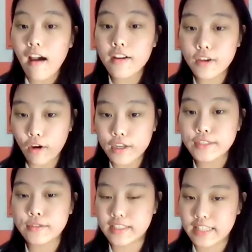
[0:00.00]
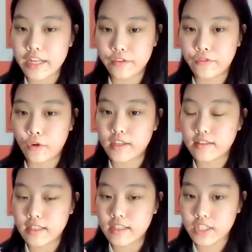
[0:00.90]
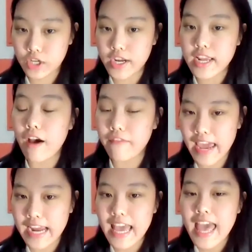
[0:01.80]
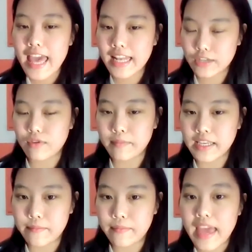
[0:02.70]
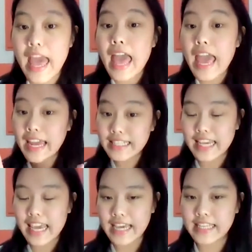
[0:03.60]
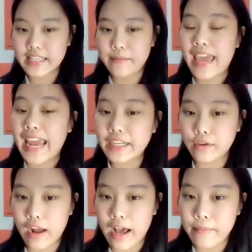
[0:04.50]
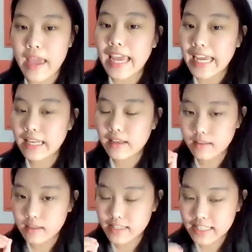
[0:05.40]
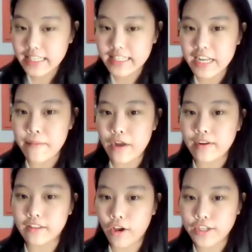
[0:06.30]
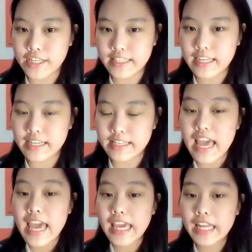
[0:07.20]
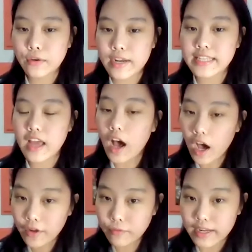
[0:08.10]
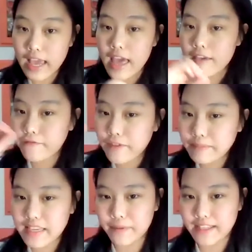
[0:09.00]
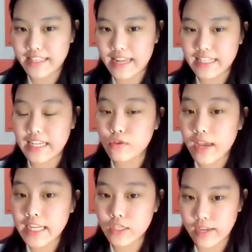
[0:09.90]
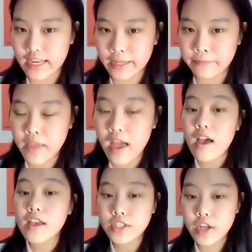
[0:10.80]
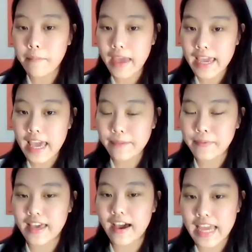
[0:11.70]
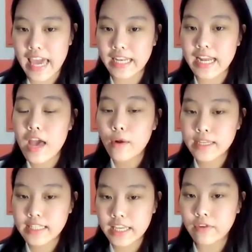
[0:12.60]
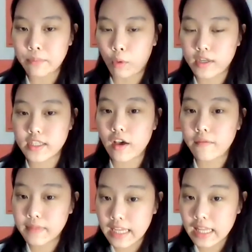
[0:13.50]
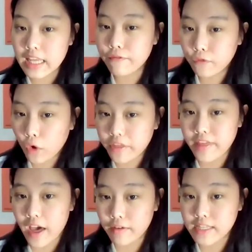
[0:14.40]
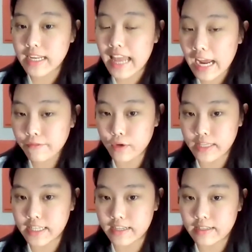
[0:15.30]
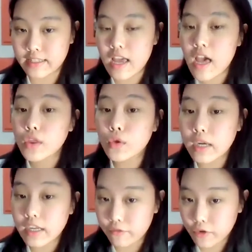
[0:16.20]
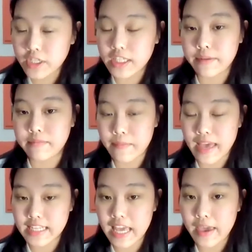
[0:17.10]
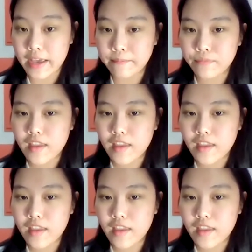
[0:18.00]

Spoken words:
According to the Center for the Study of Hate and Extremism, anti-atheism hate crime in 16 American largest cities increased 150% in 2020. Stop AAPI Hate received reports of nearly 4,000 hateful incidents during the first year of the pandemic.